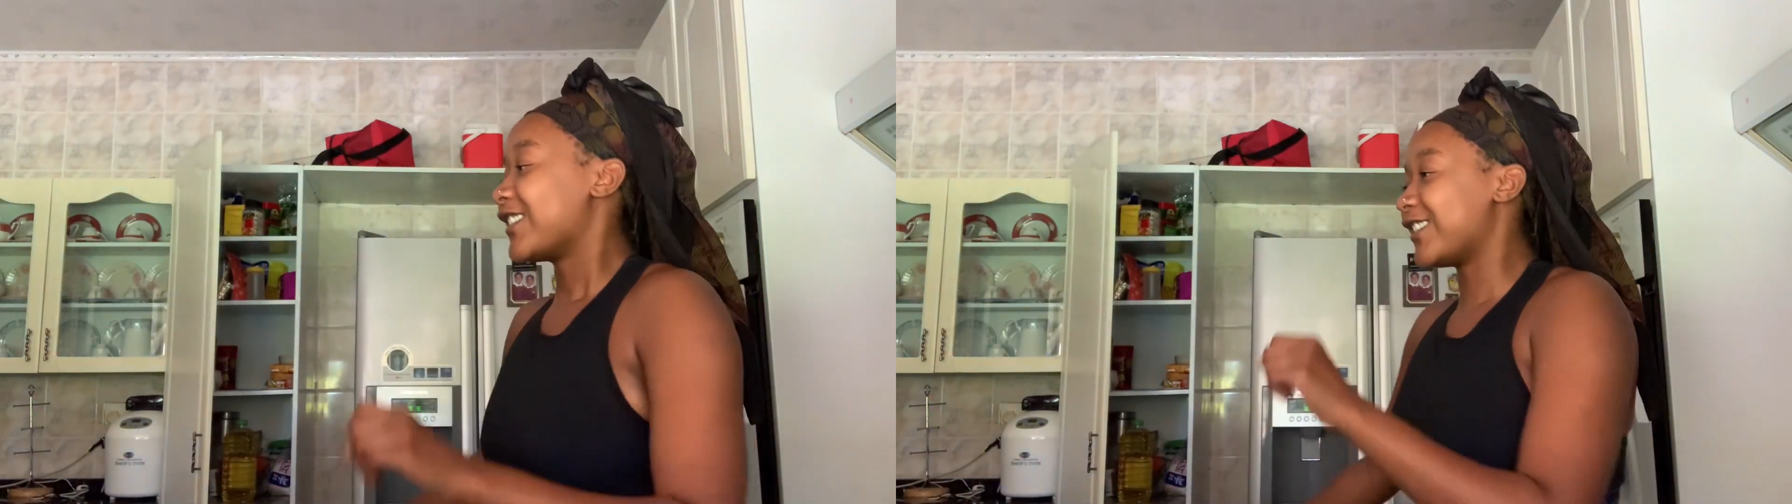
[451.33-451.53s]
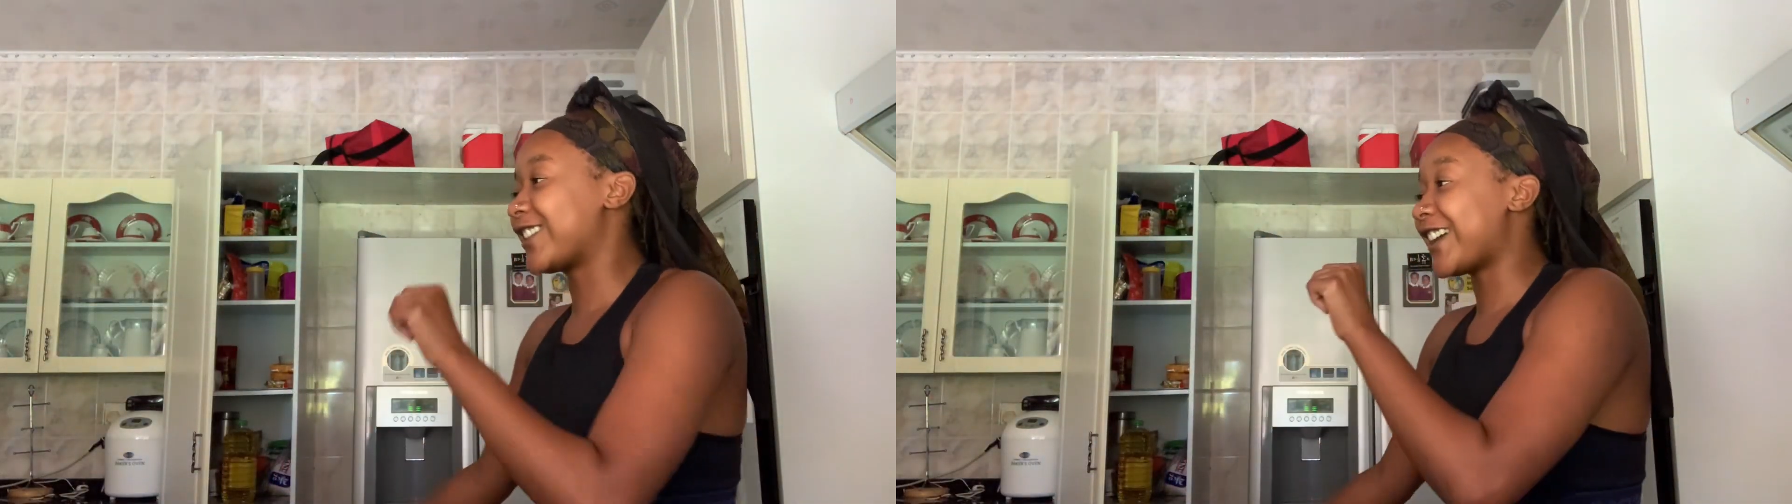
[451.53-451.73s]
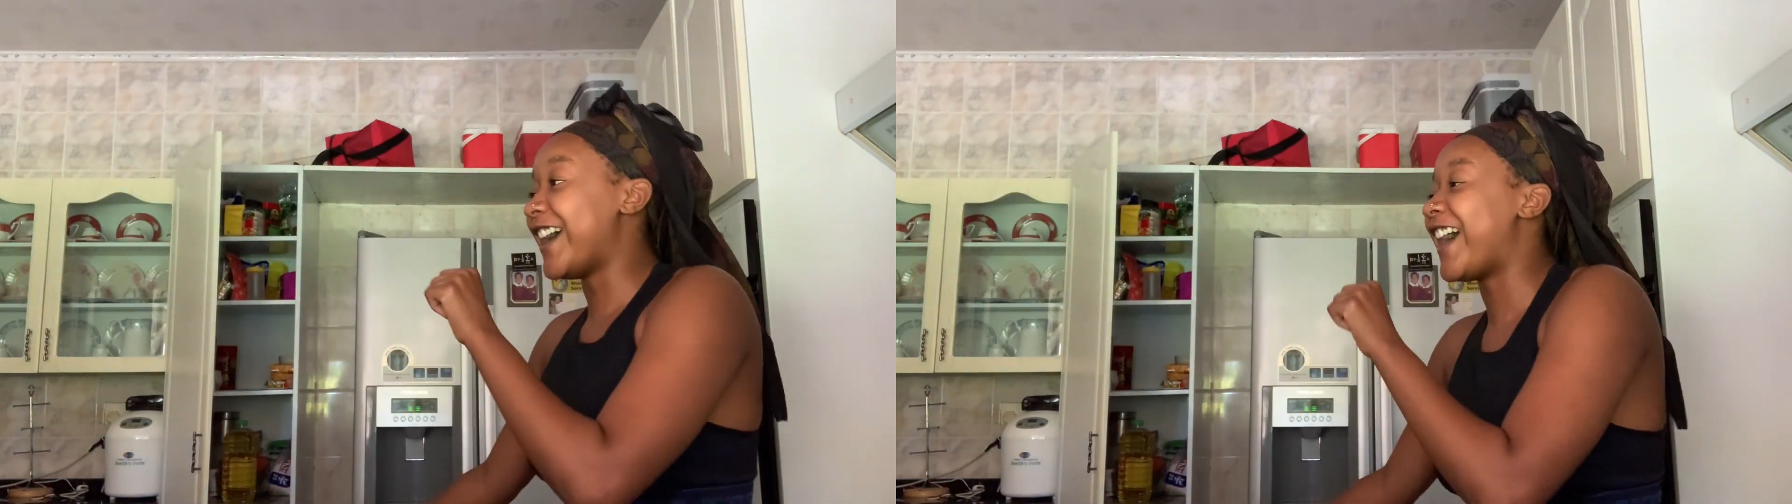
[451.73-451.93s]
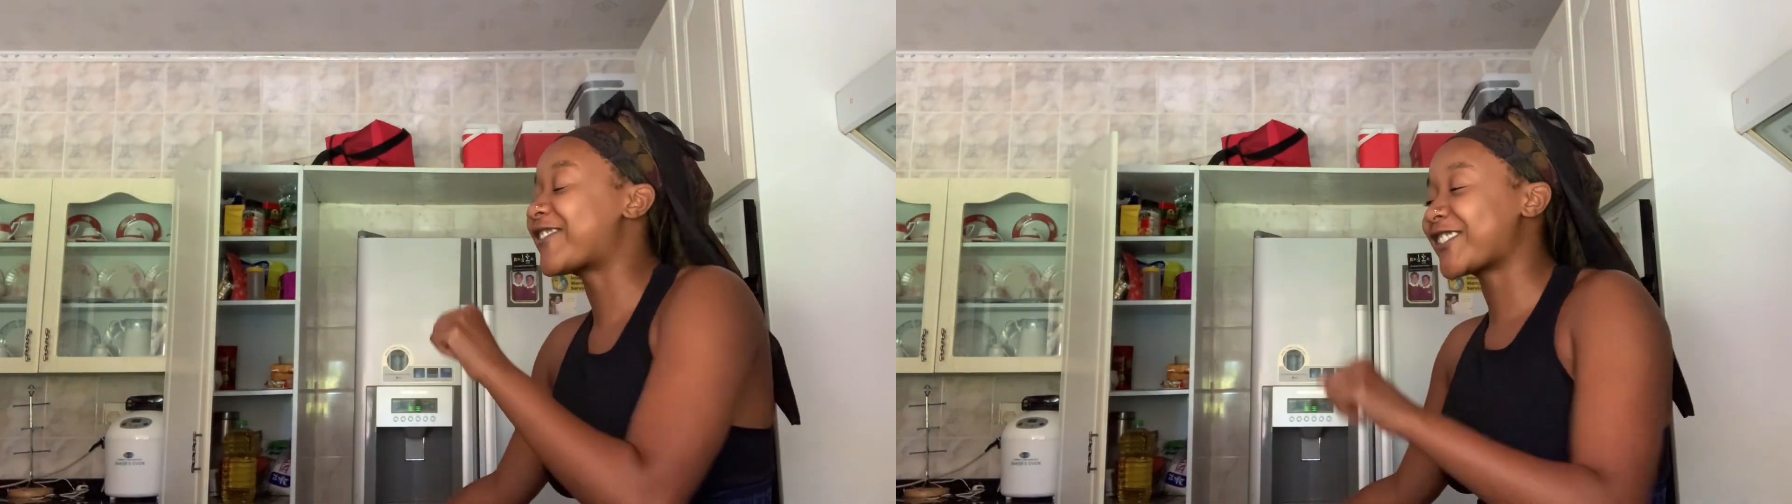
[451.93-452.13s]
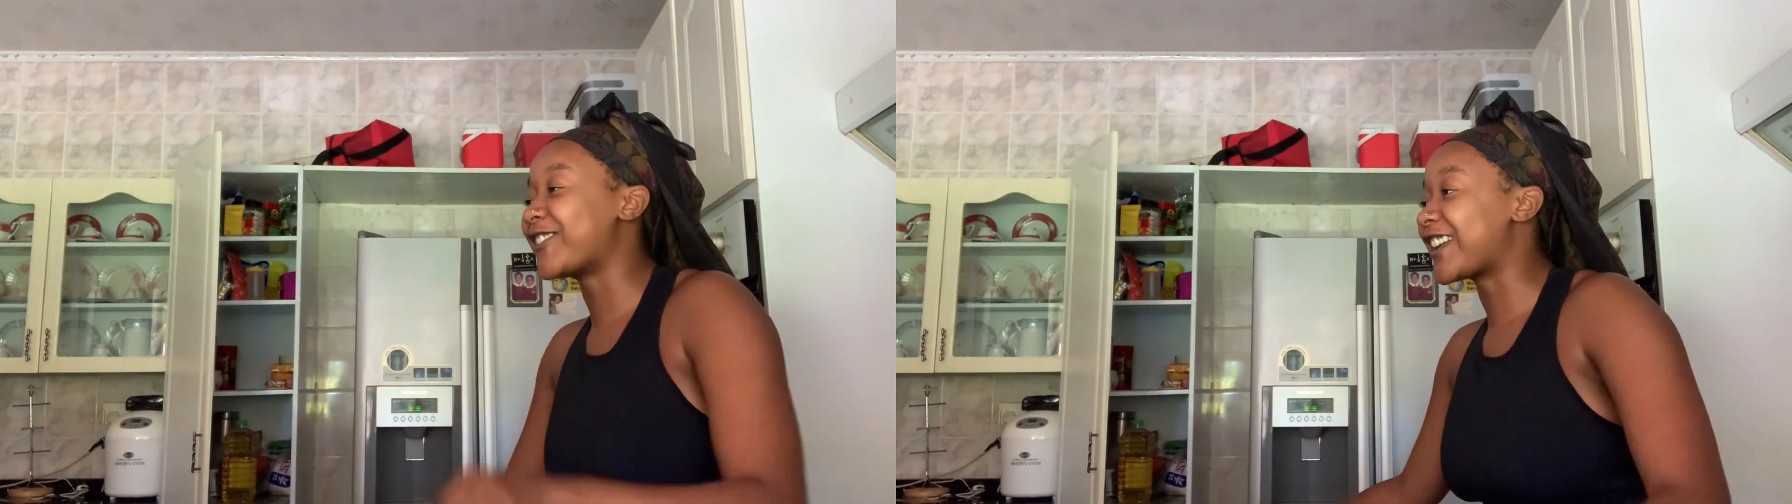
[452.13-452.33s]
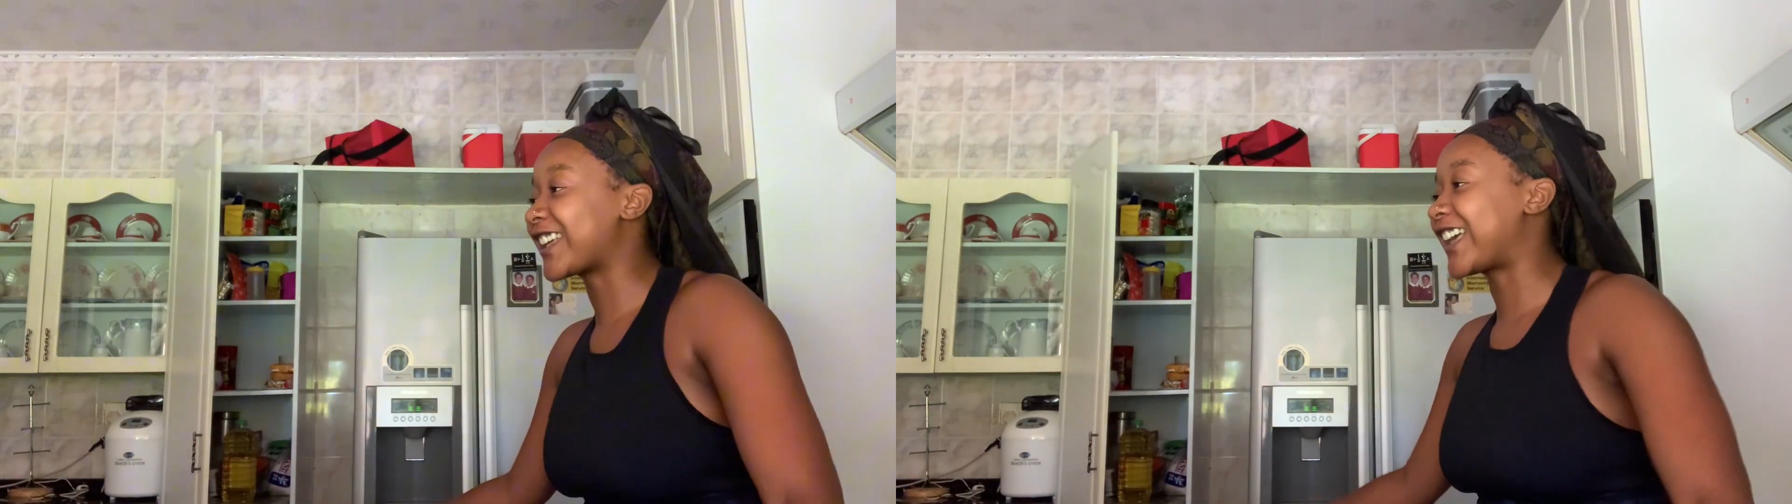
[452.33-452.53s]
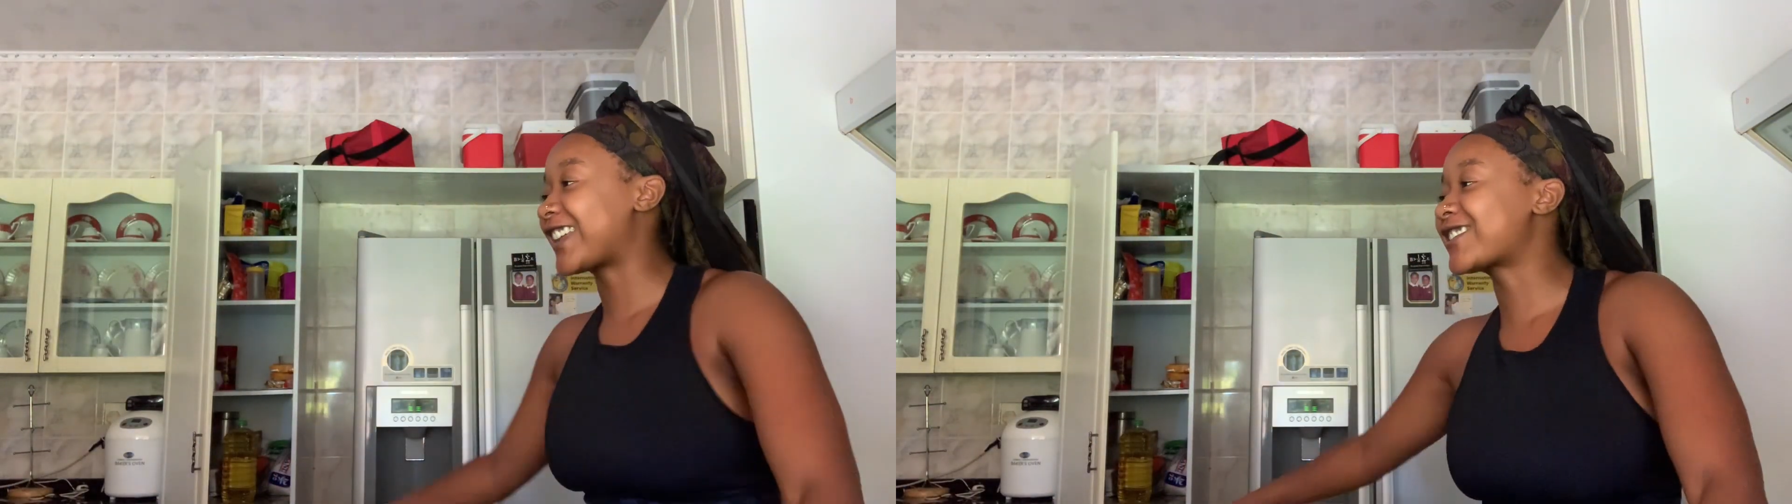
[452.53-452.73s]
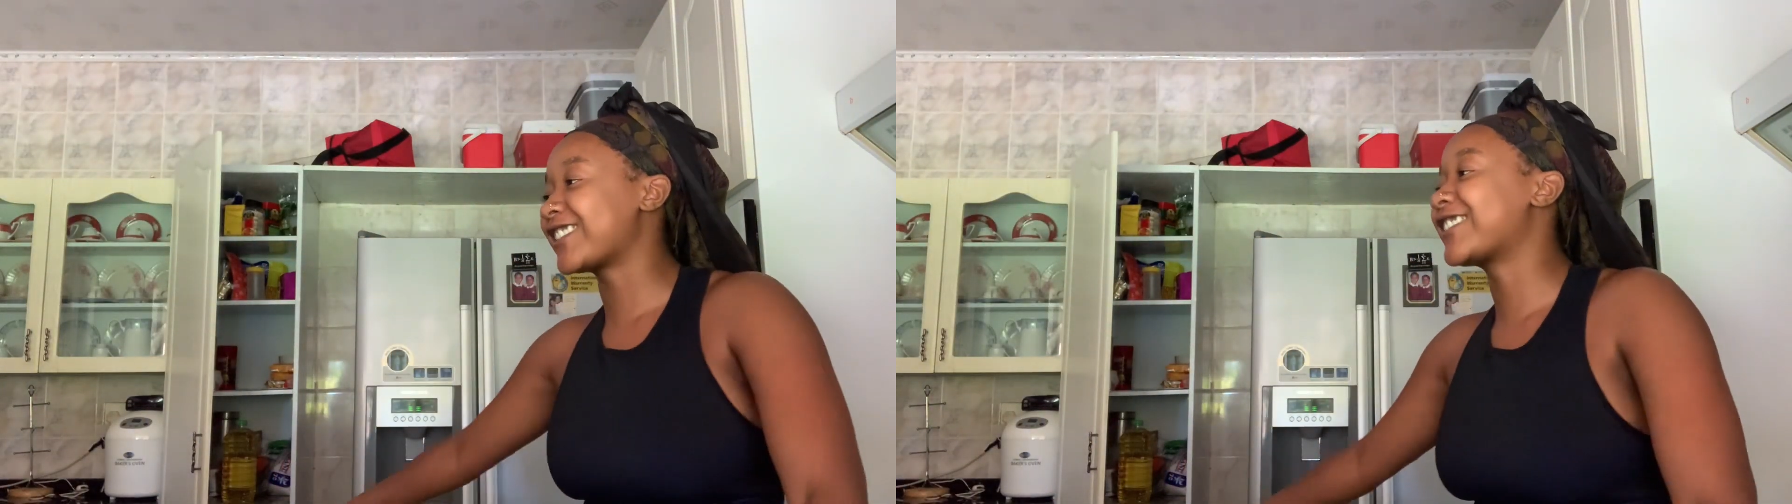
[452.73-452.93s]
I have to run and
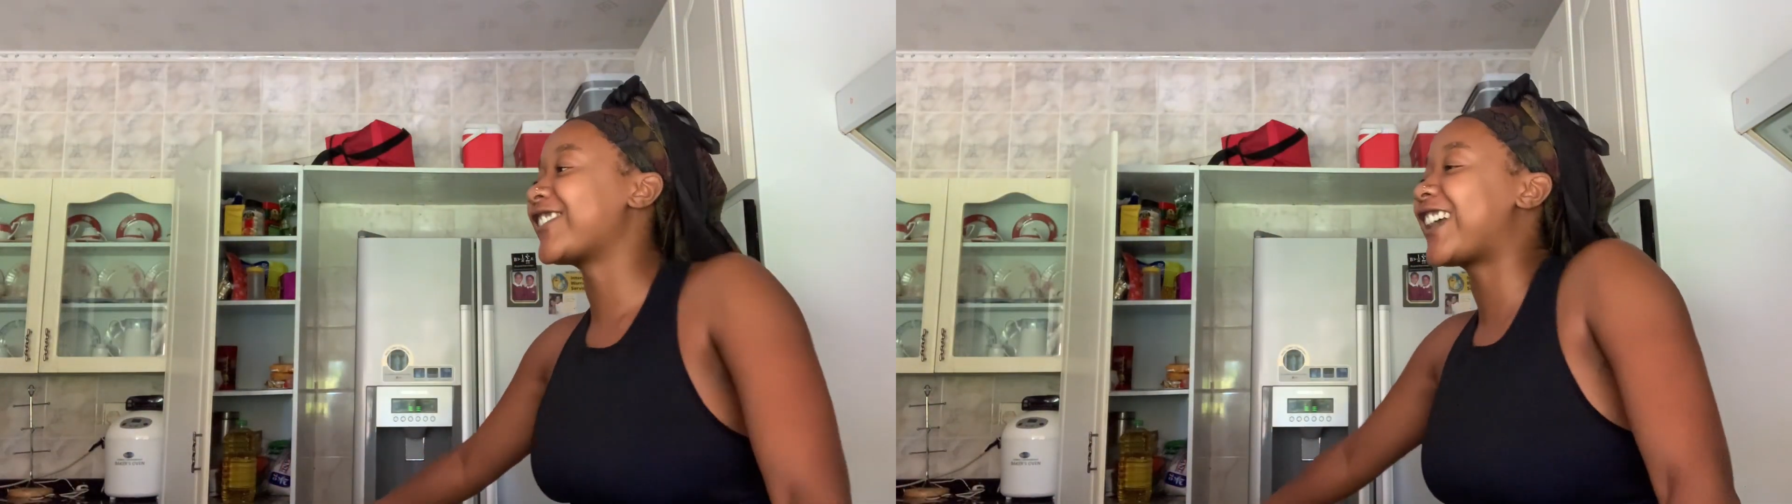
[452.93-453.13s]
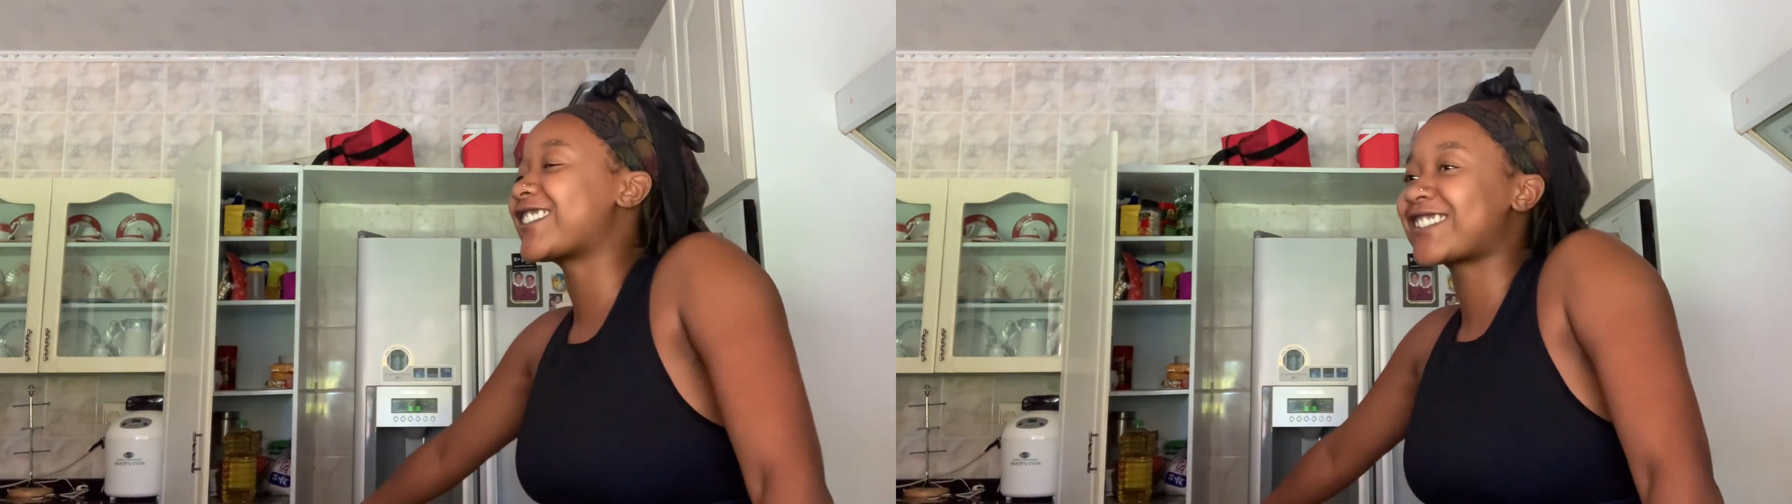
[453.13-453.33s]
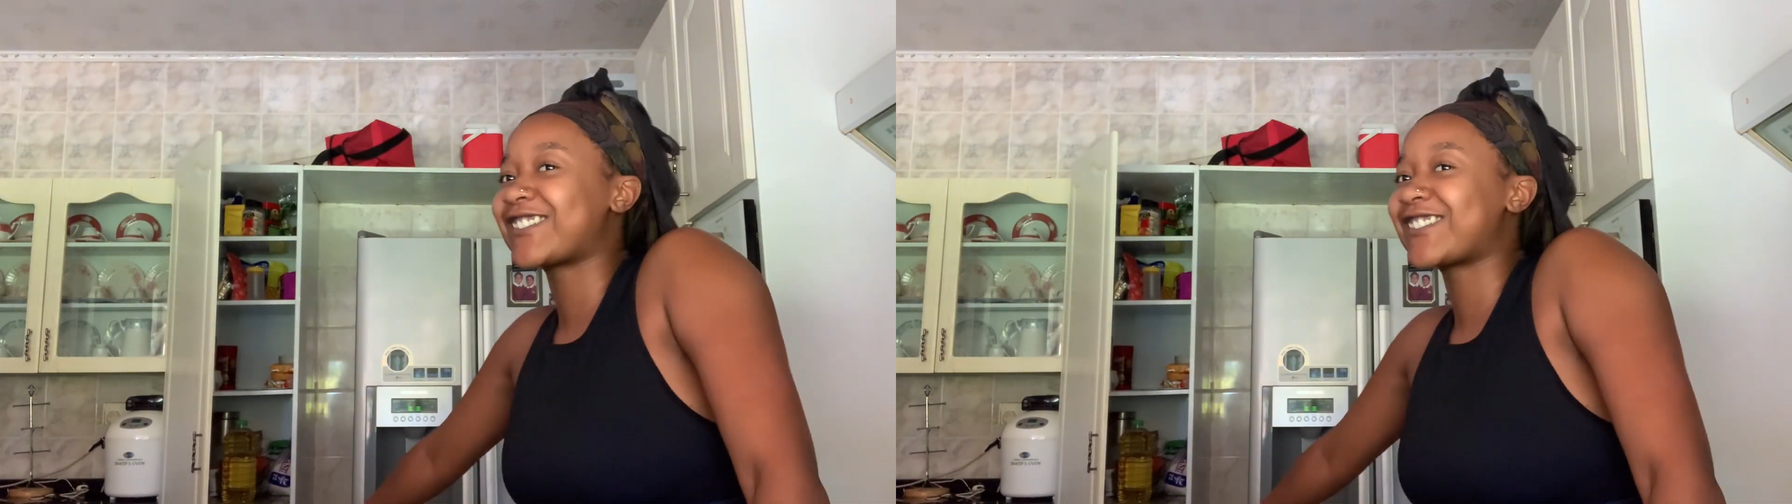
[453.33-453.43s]
catch it, right? Yes.